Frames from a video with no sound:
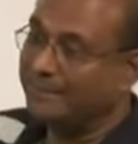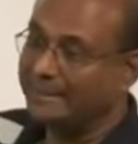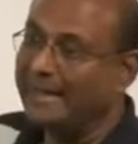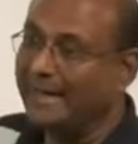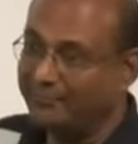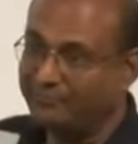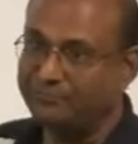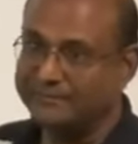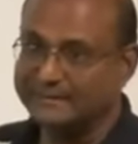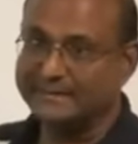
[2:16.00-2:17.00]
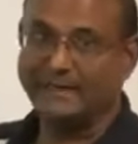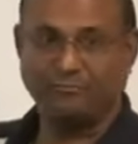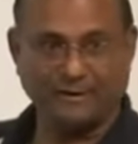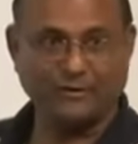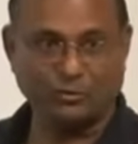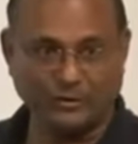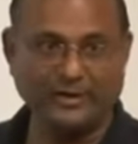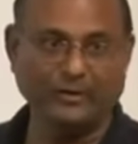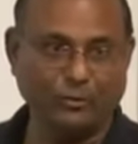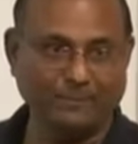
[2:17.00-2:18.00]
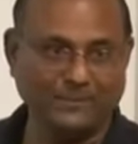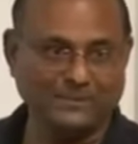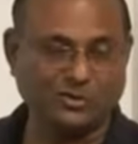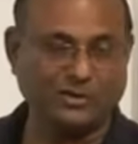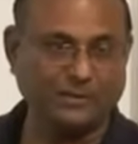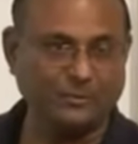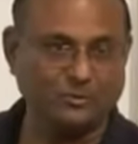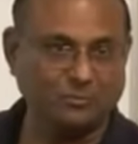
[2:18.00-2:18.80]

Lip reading: by F, which is F into T, you know, impulse contributes